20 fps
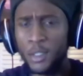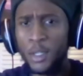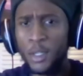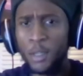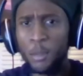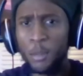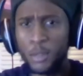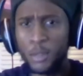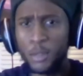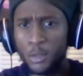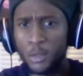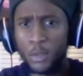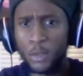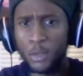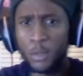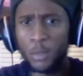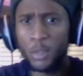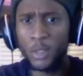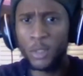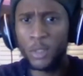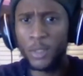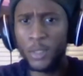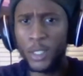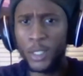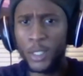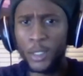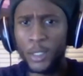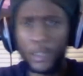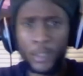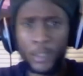But there's no thumbnail right now.
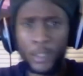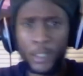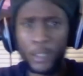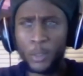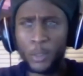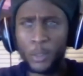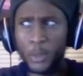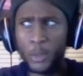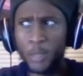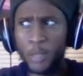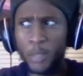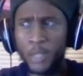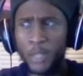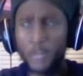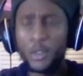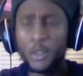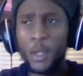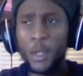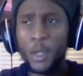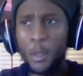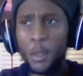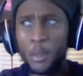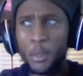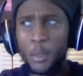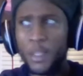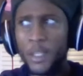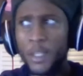Not like really matters. But yeah.